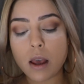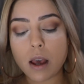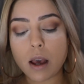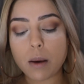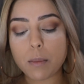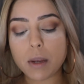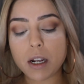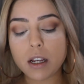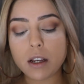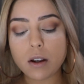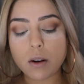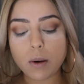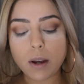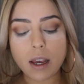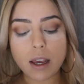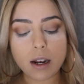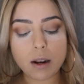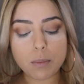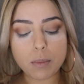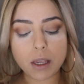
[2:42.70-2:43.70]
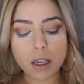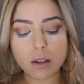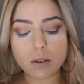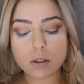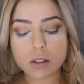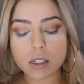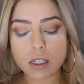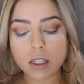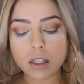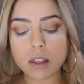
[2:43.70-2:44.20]
I'm going to go ahead and be
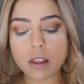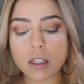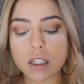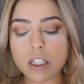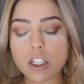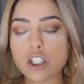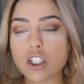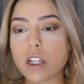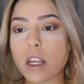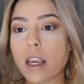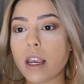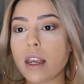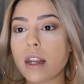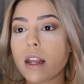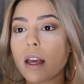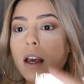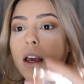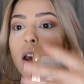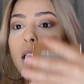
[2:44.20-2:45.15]
using the shade